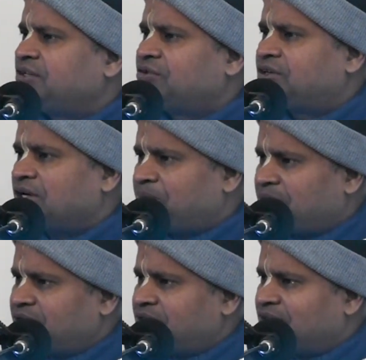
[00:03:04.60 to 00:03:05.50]
is your
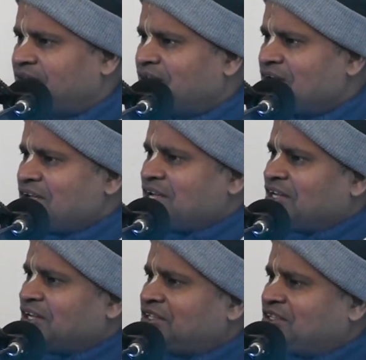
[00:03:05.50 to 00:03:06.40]
temperature.
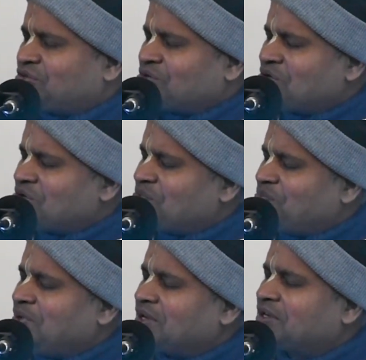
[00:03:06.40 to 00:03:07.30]
It's so
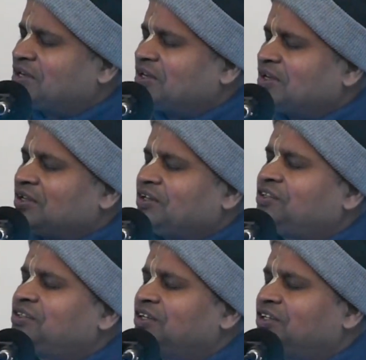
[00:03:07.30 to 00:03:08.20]
big,
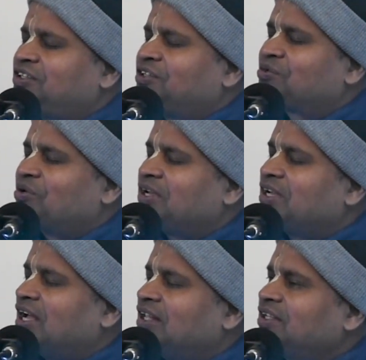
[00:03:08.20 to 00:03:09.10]
research is
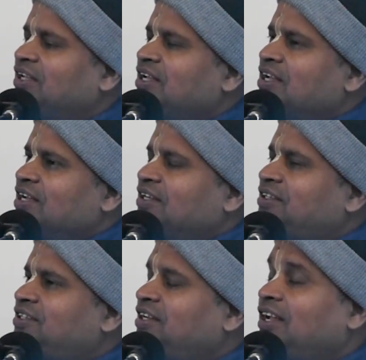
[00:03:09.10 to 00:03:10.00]
going on.
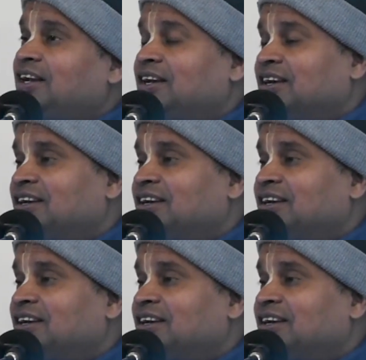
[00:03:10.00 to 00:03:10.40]
Still,